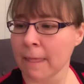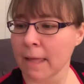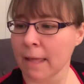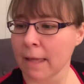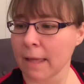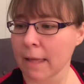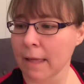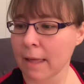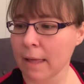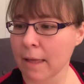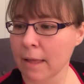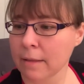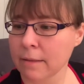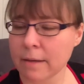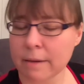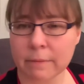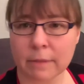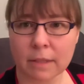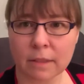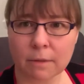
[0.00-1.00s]
And
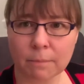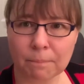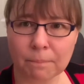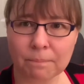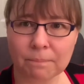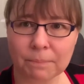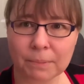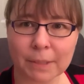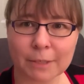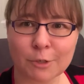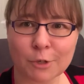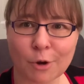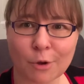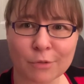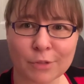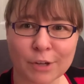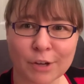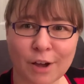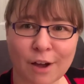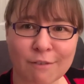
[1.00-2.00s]
yeah, the, the, picture on
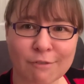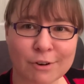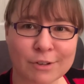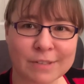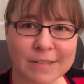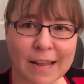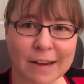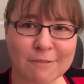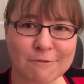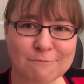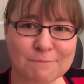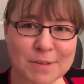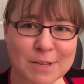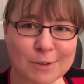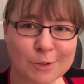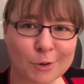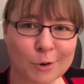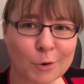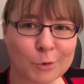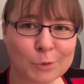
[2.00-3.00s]
the cover is that of
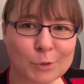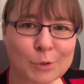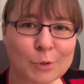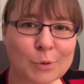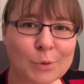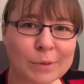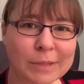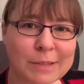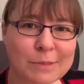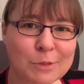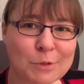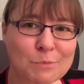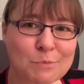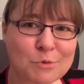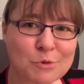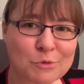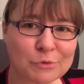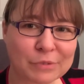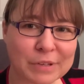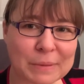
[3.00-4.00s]
Peter O'Toole in the
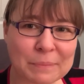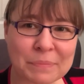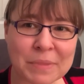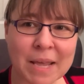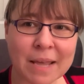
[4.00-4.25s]
movie.